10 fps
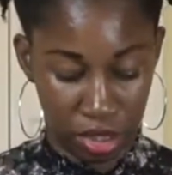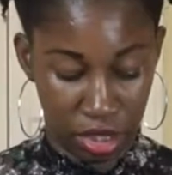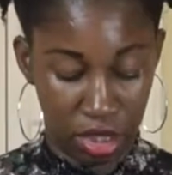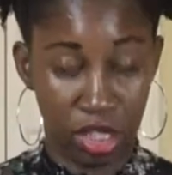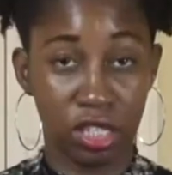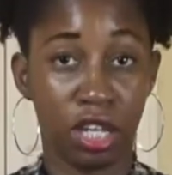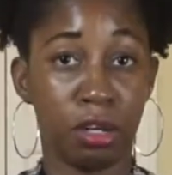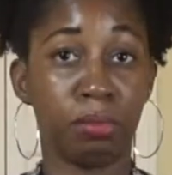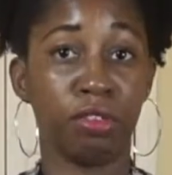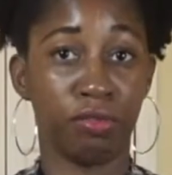These are going to
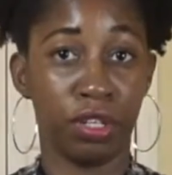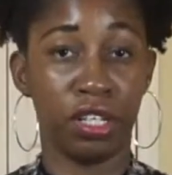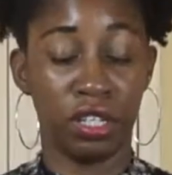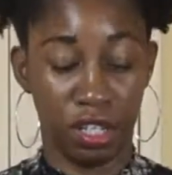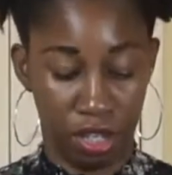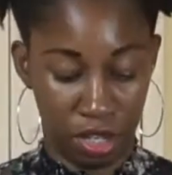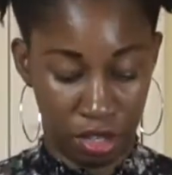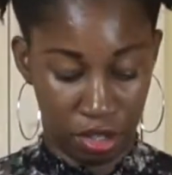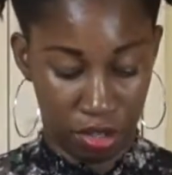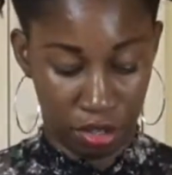be really good
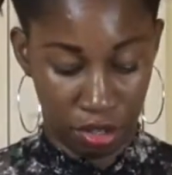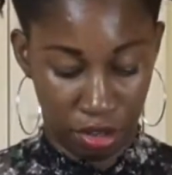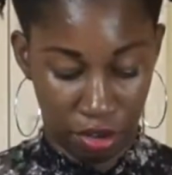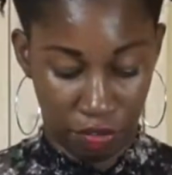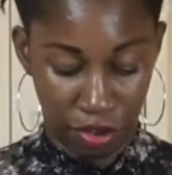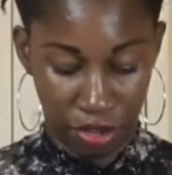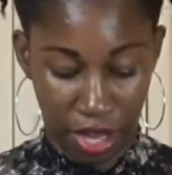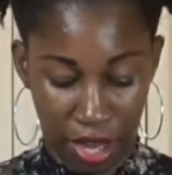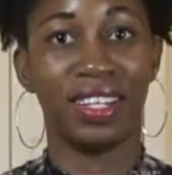for that.